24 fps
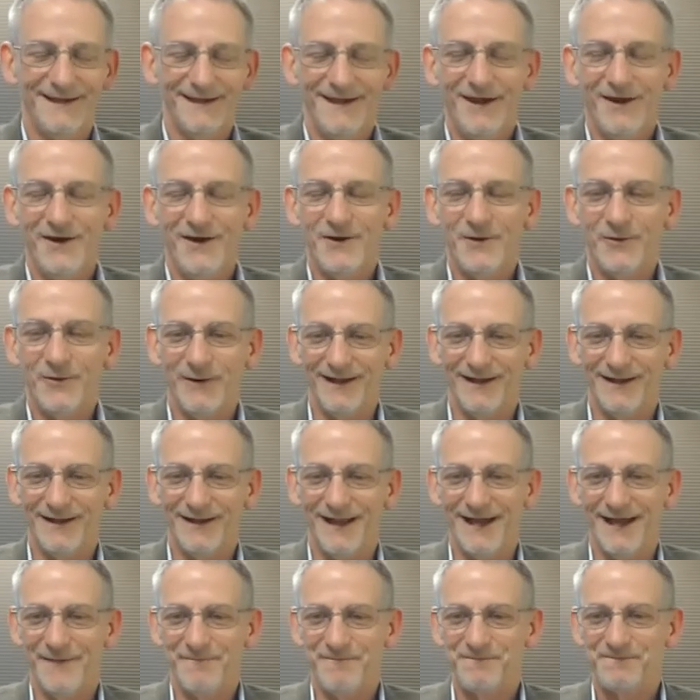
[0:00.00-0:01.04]

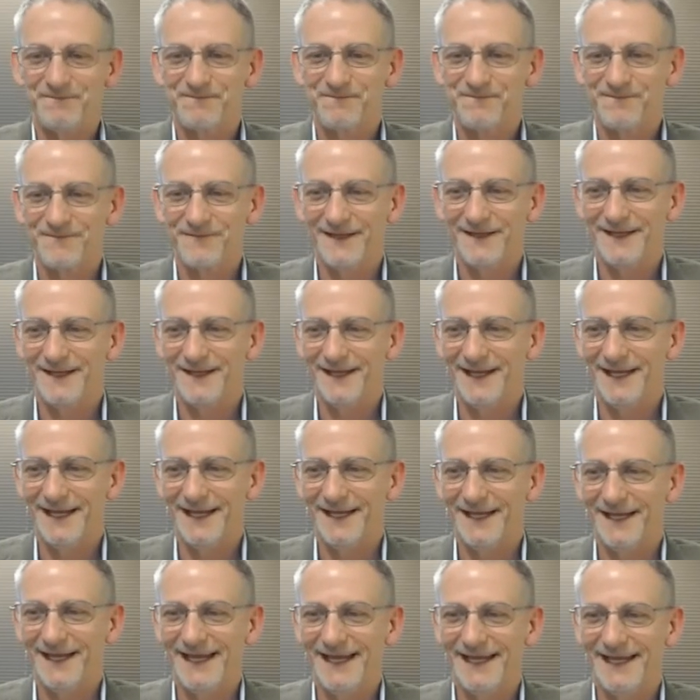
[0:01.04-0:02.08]
Well,
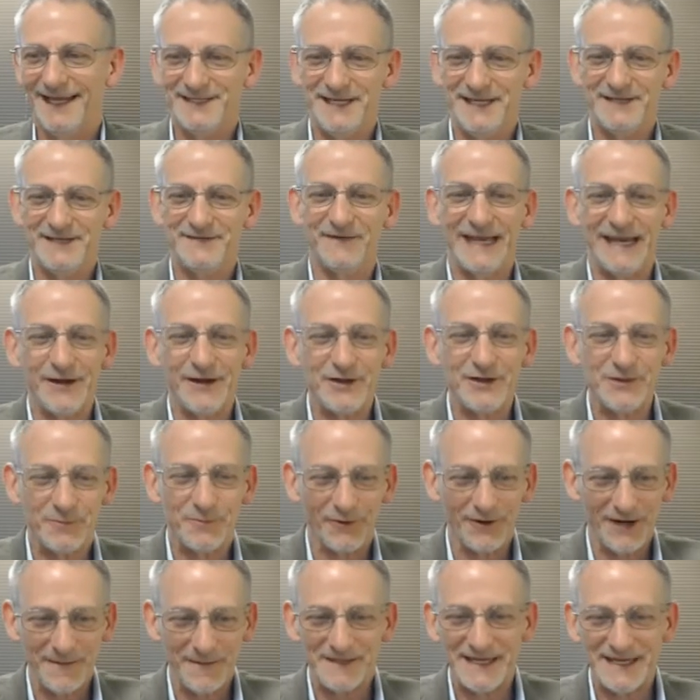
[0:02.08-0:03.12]
it's funny. I know you brought
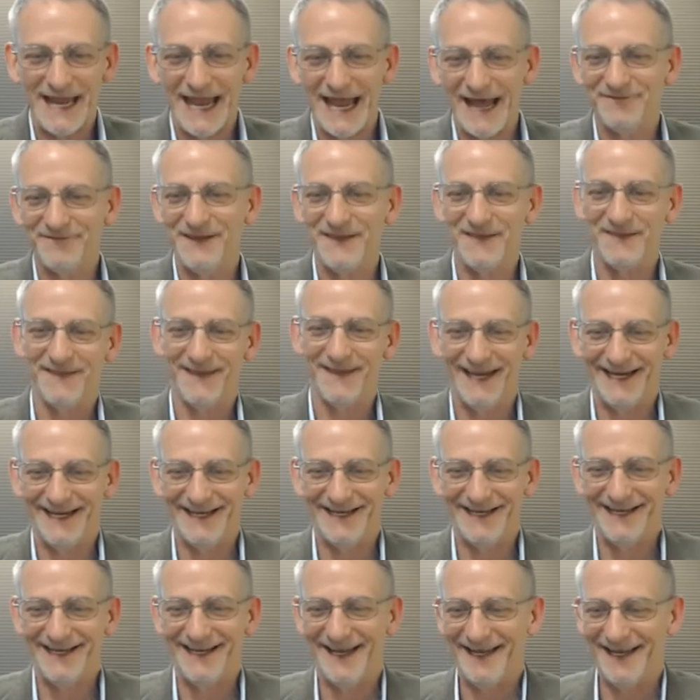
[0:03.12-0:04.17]
up the AFIT thing,
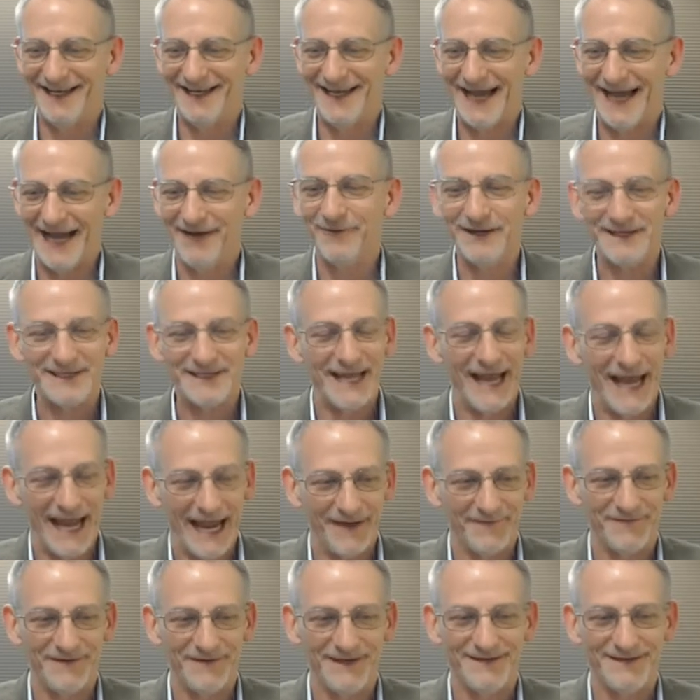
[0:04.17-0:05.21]
and I went to
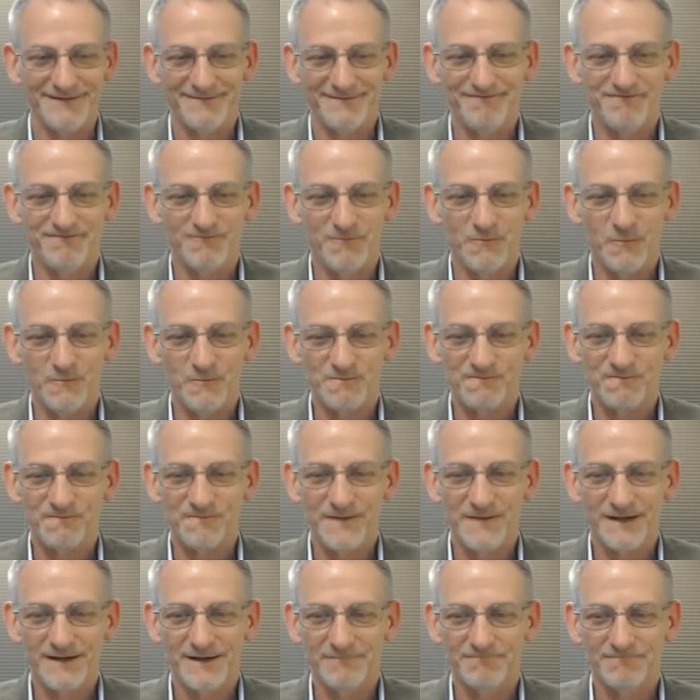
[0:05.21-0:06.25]
AFIT
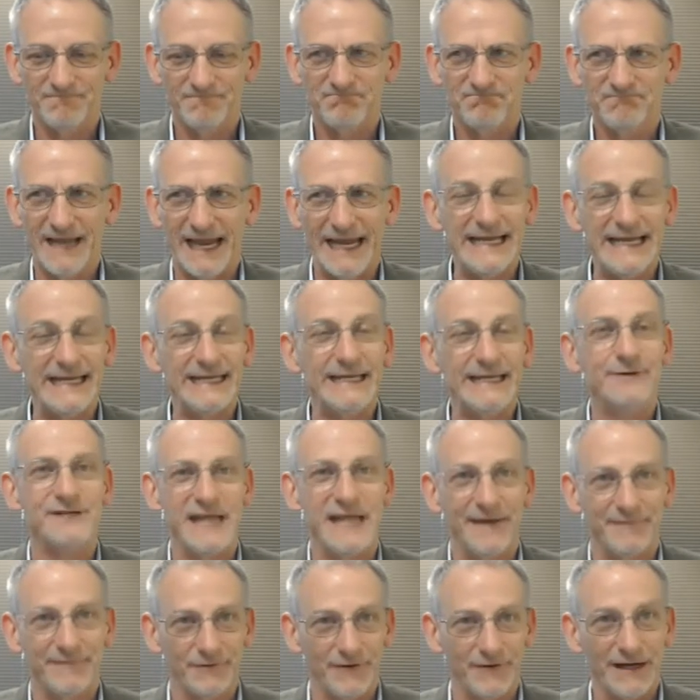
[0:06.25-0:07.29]
8 years
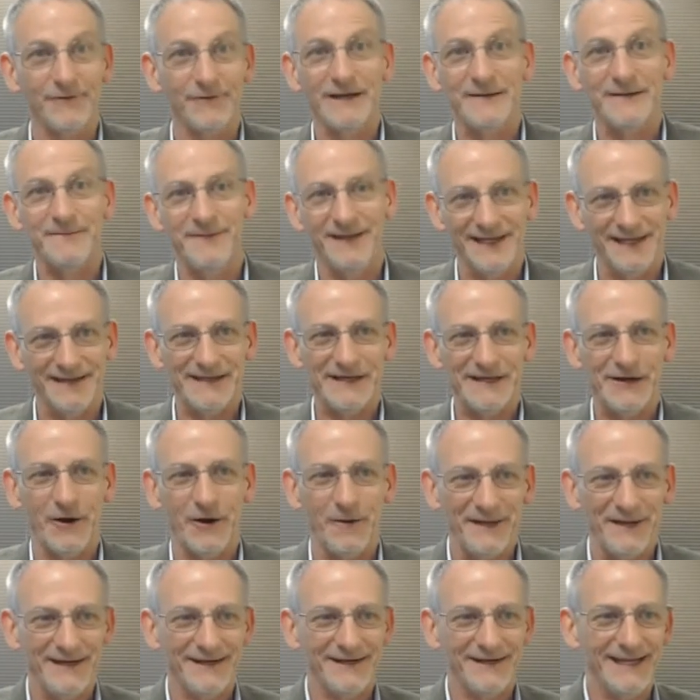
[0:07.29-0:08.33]
after I'd already been in the Army.
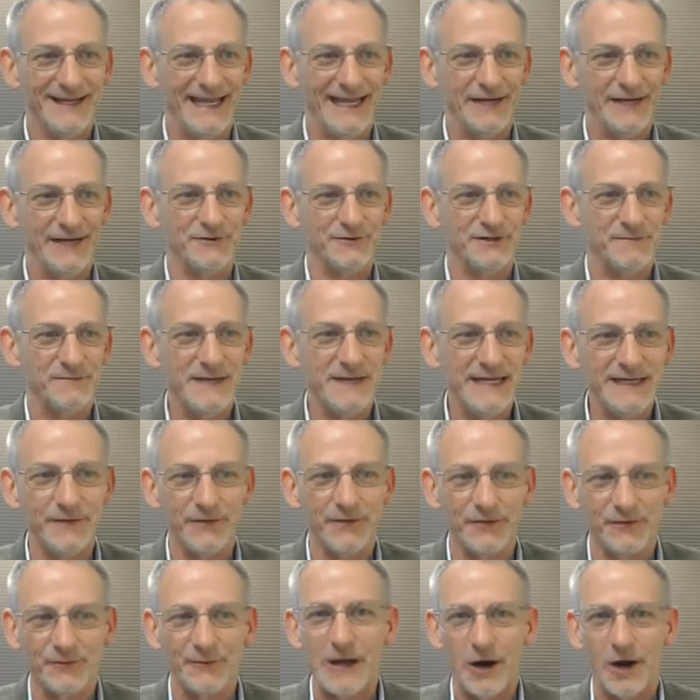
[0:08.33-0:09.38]
And it was me and
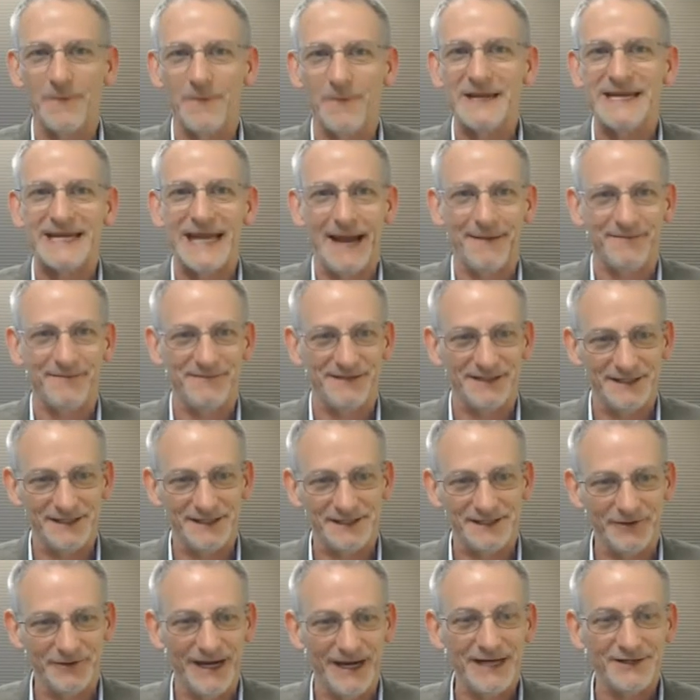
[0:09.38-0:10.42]
3 Army captains. And
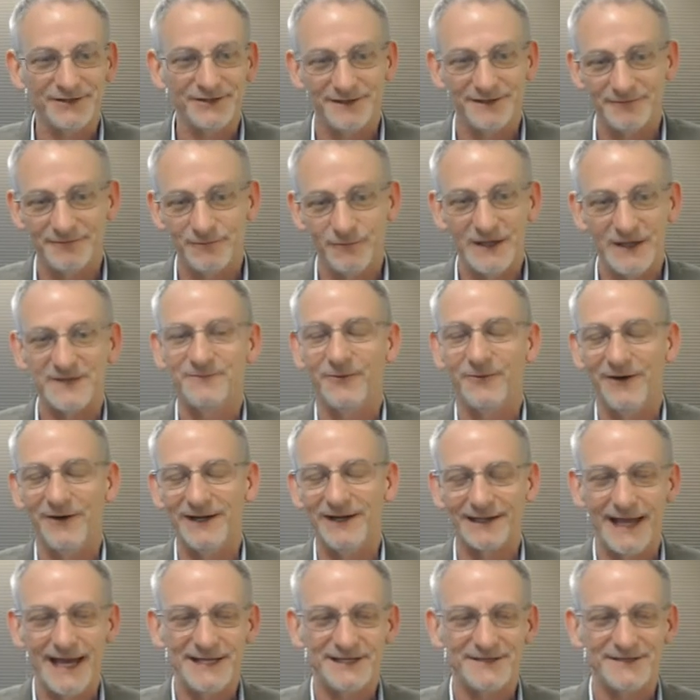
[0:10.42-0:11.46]
we were actually West Point
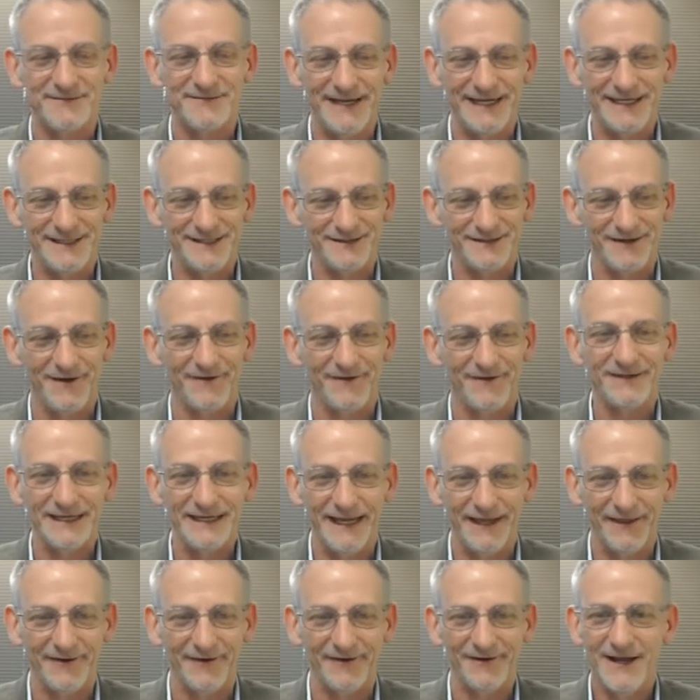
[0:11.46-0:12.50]
classmates all
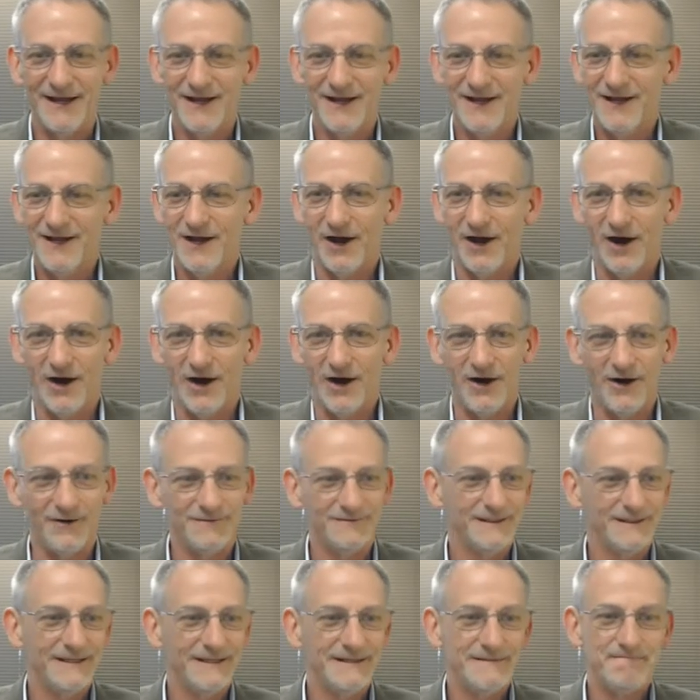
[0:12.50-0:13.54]
together, all
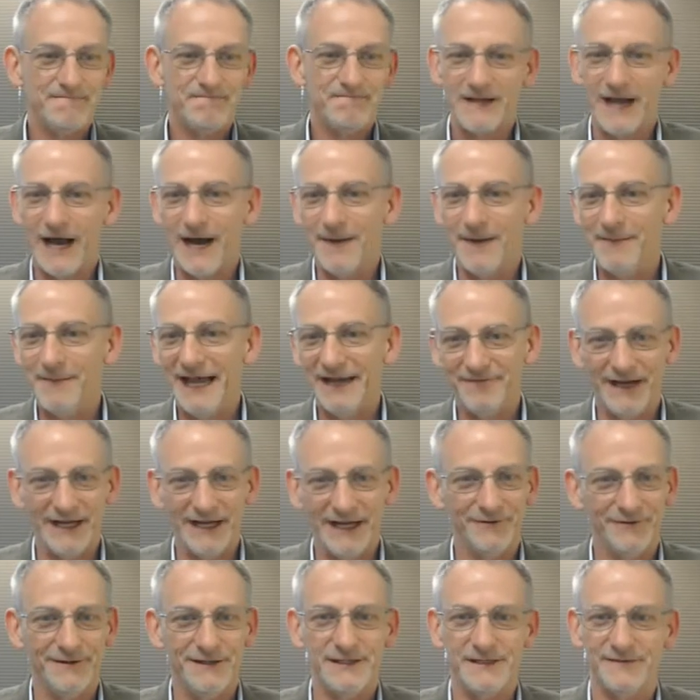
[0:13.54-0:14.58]
combat
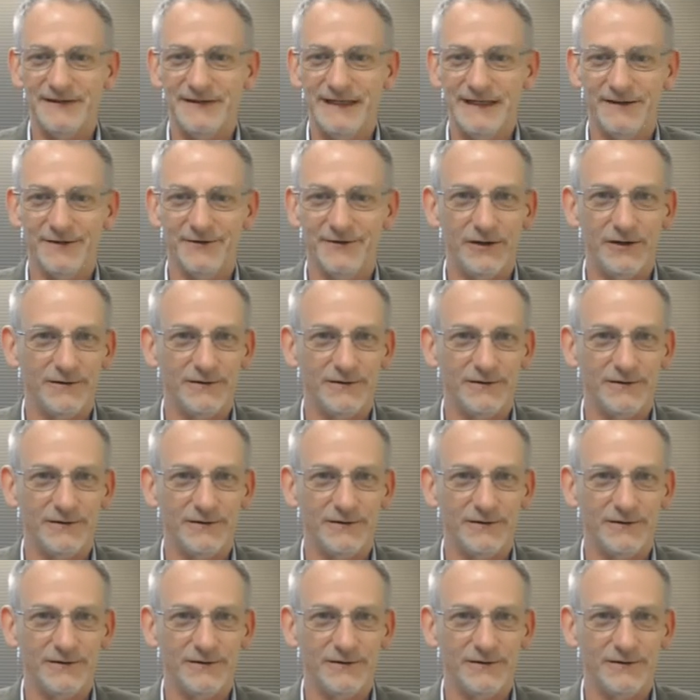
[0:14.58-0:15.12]
veterans of either,